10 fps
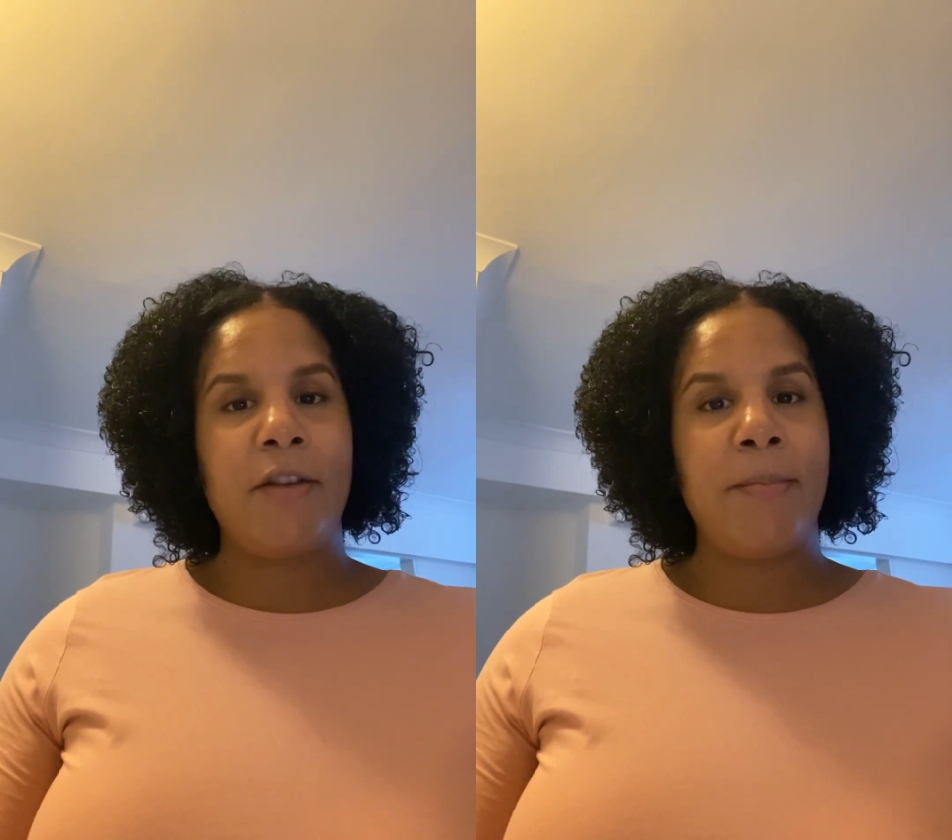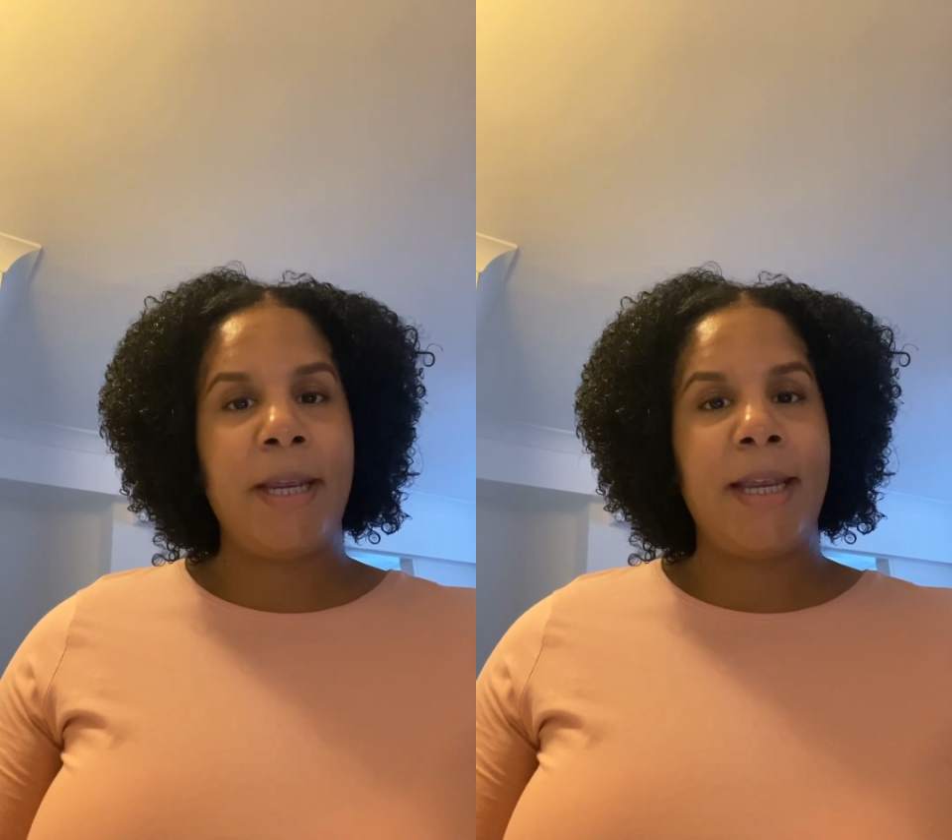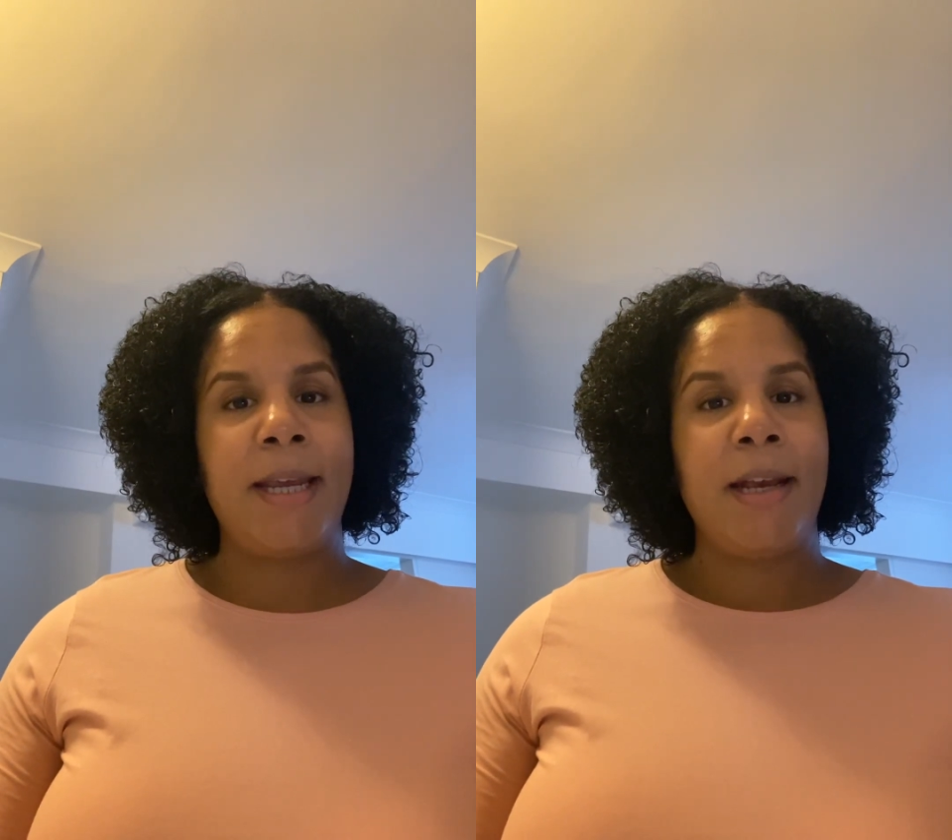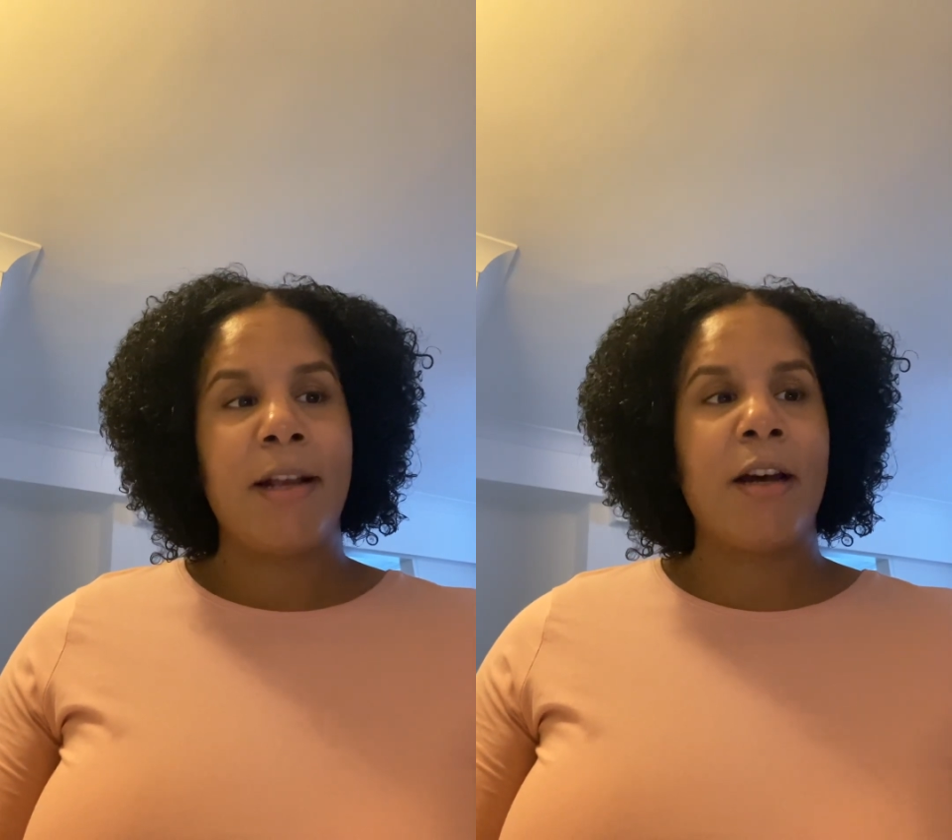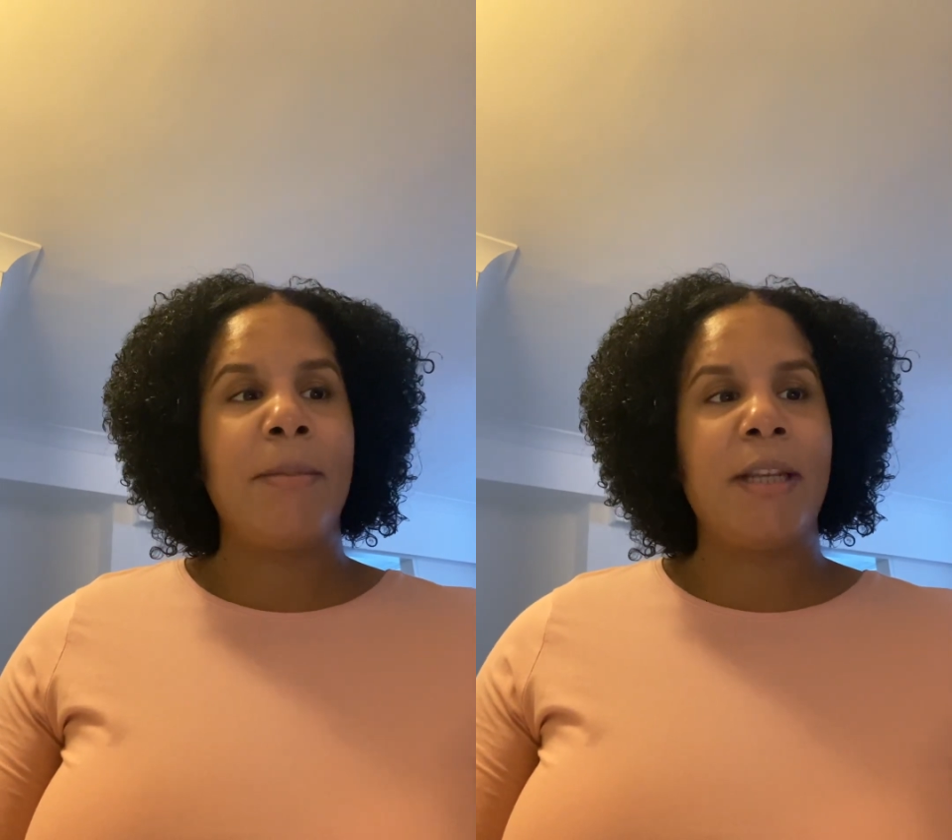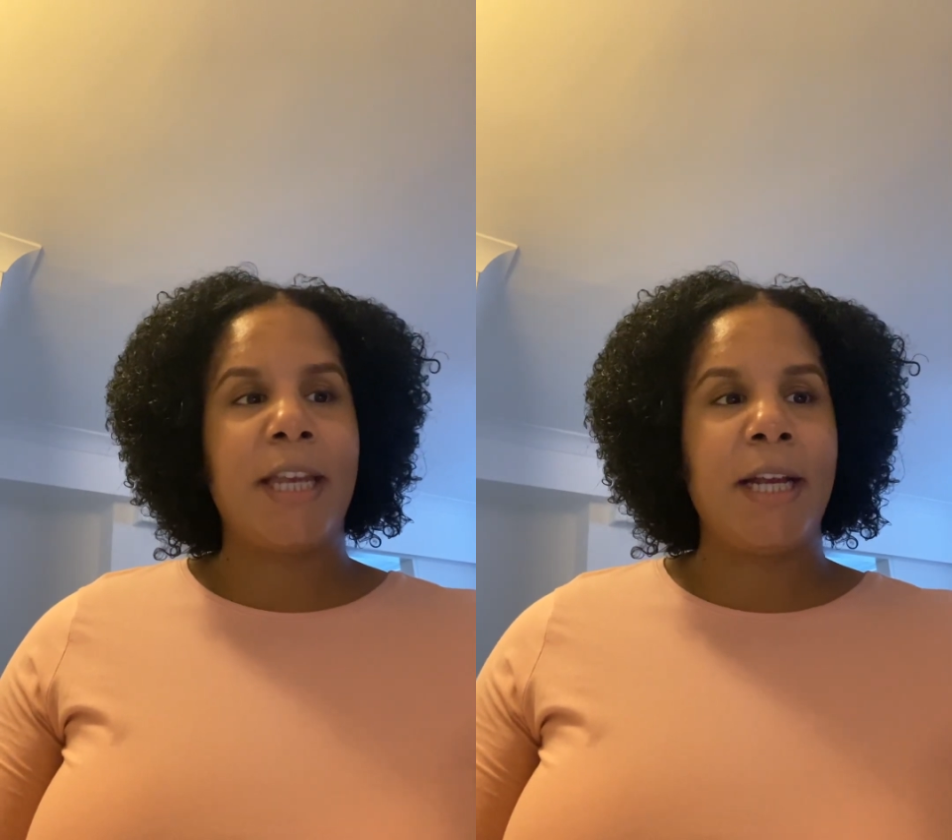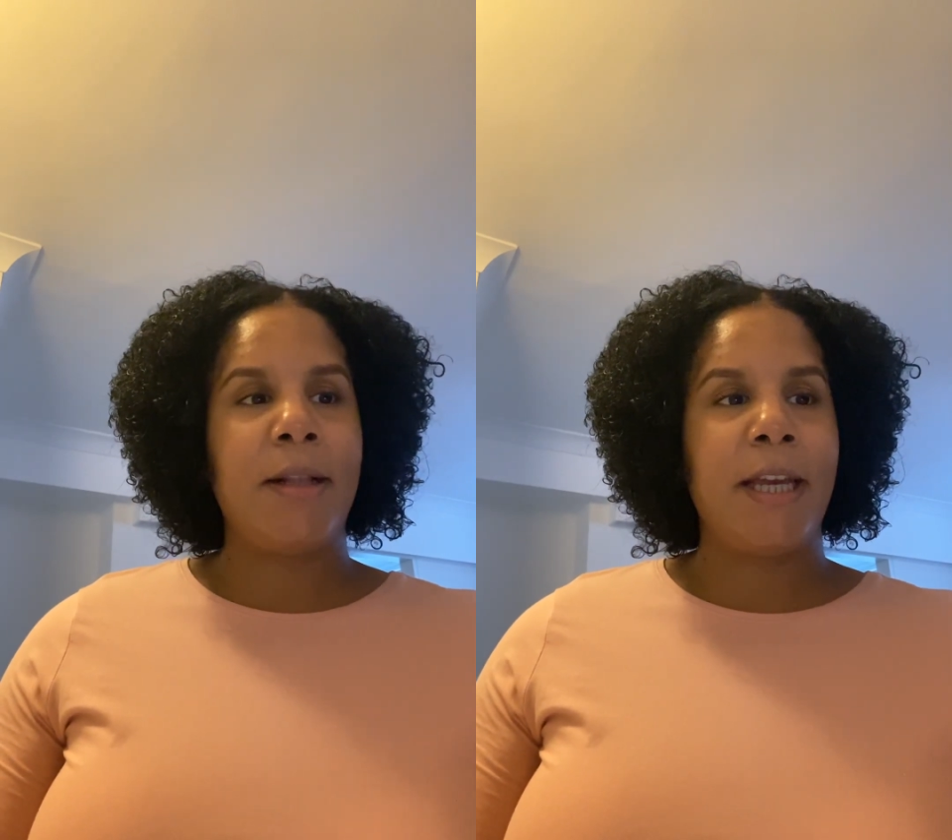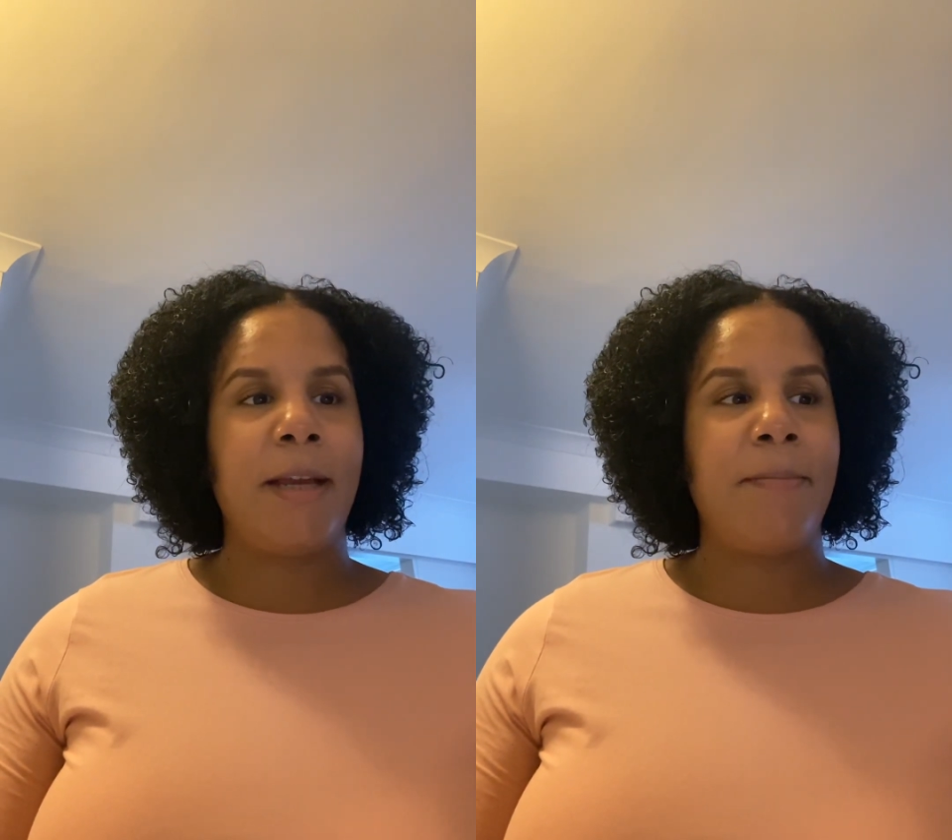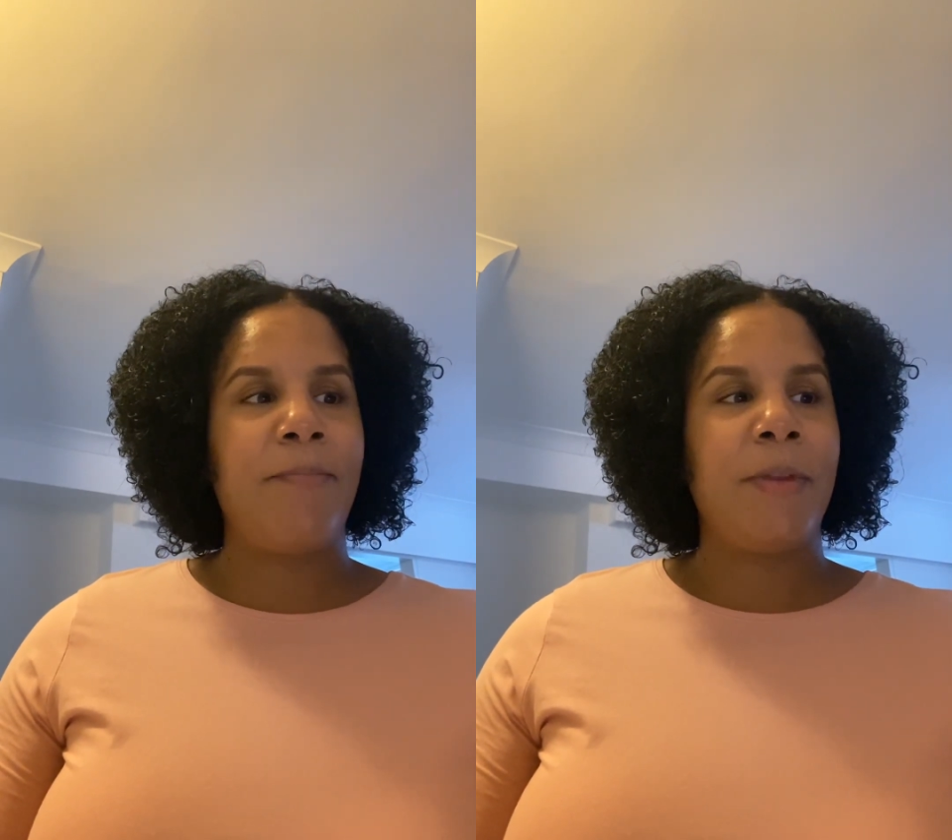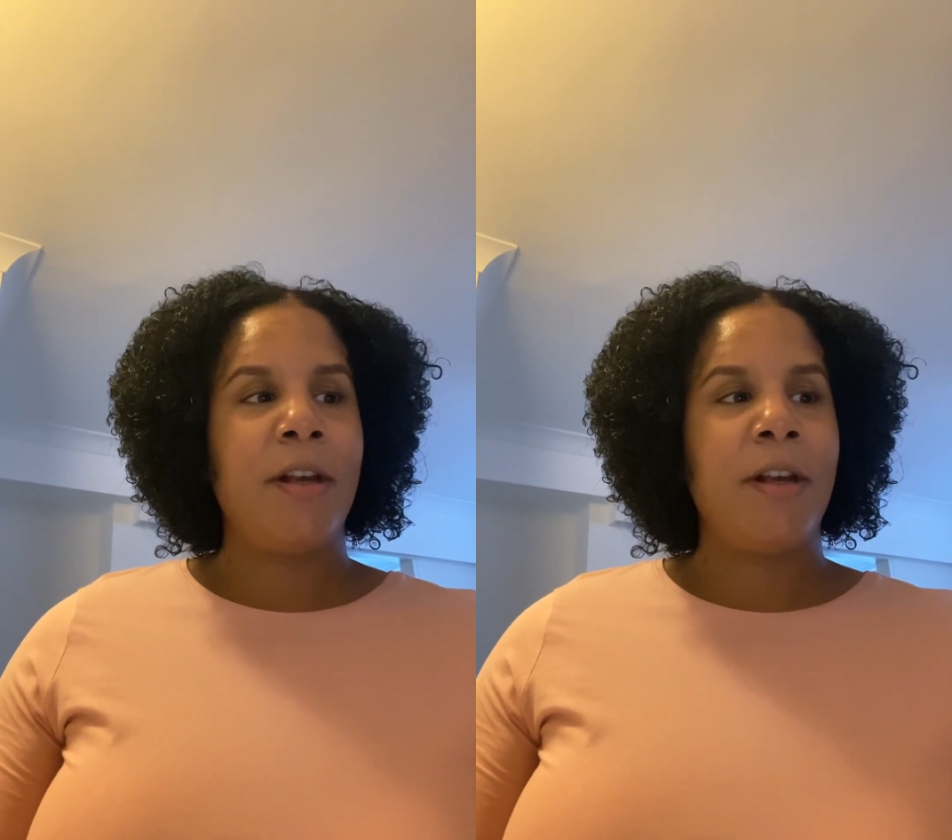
me, come and kill him.